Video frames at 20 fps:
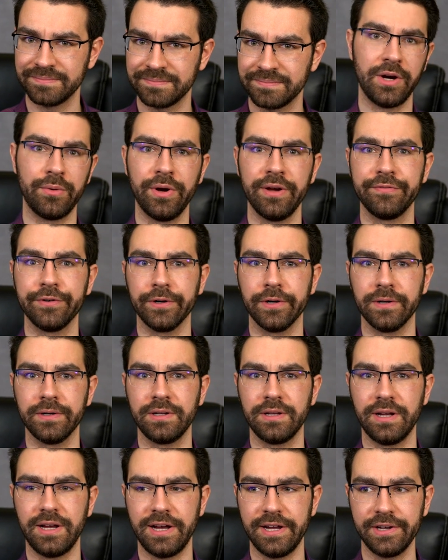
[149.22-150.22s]

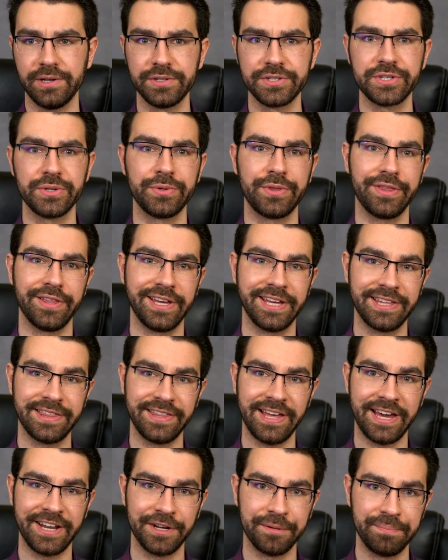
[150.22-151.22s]
However, I also think
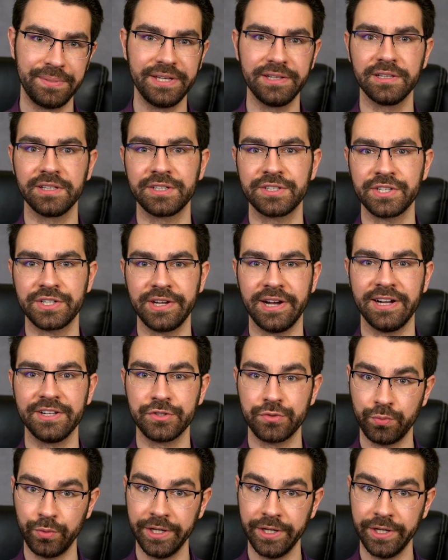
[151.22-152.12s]
that appealing to God's